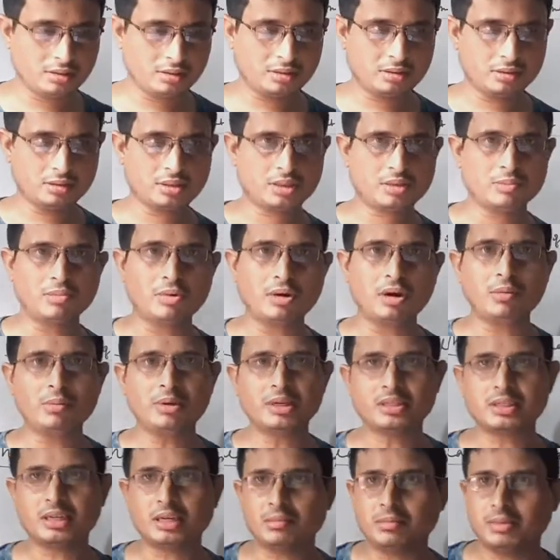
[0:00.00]
small
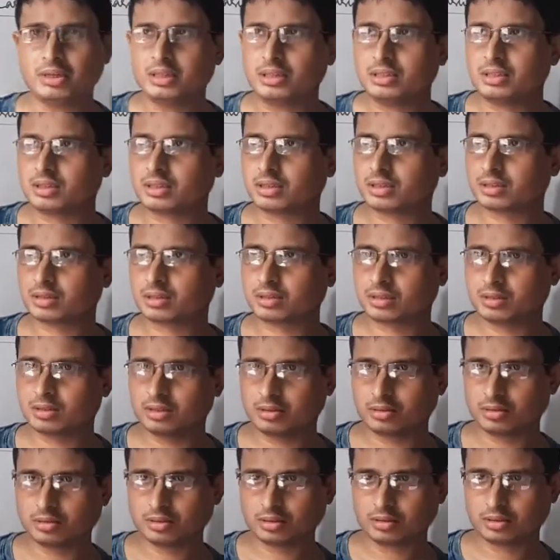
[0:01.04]
measurements
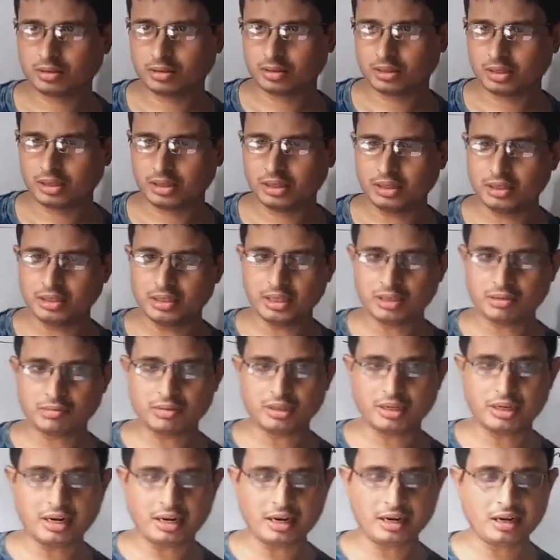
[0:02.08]
in
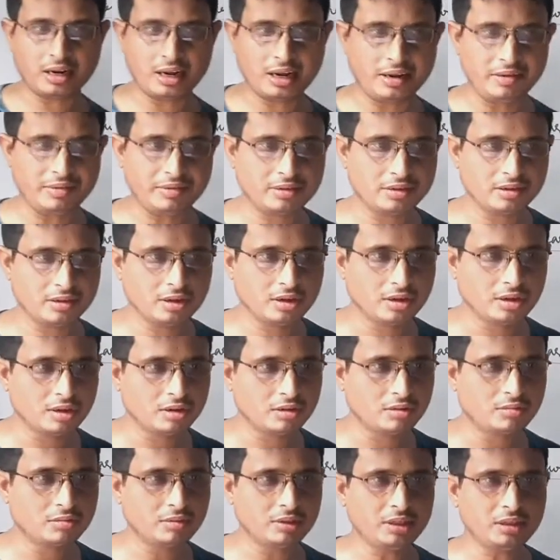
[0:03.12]
day-to-day life,
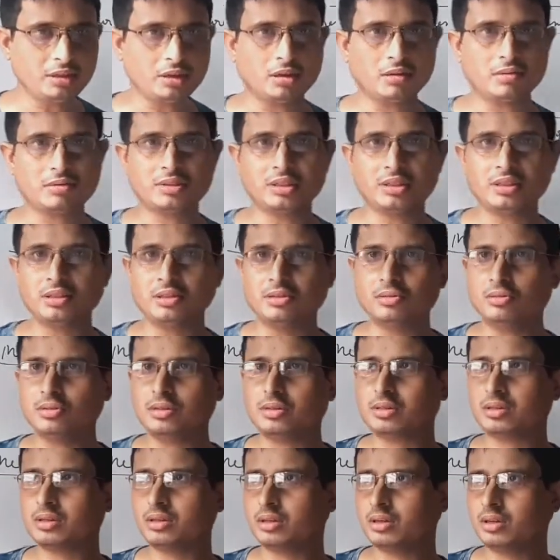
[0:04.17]
we often
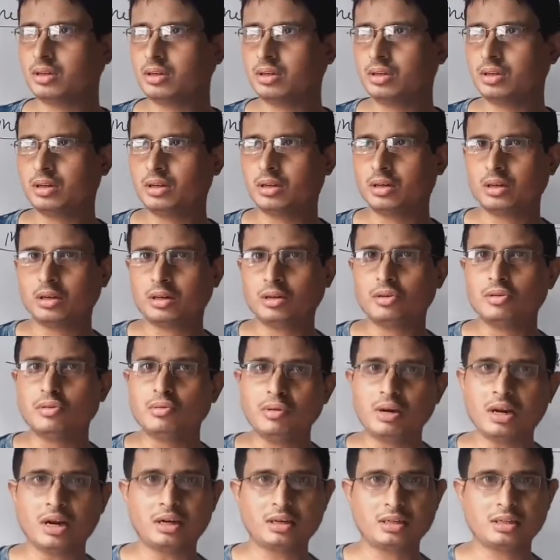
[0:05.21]
use
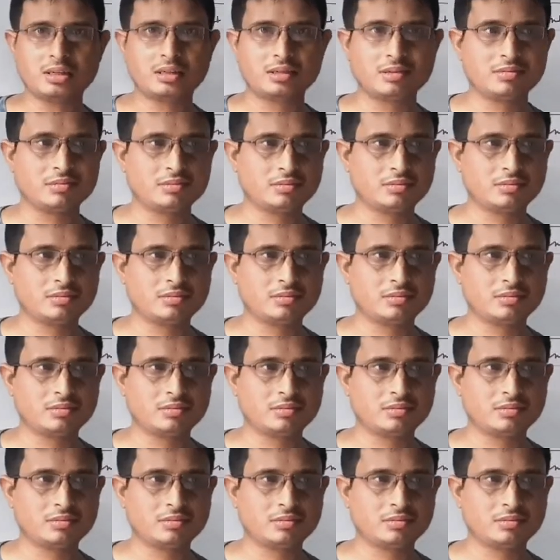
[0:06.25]
rulers.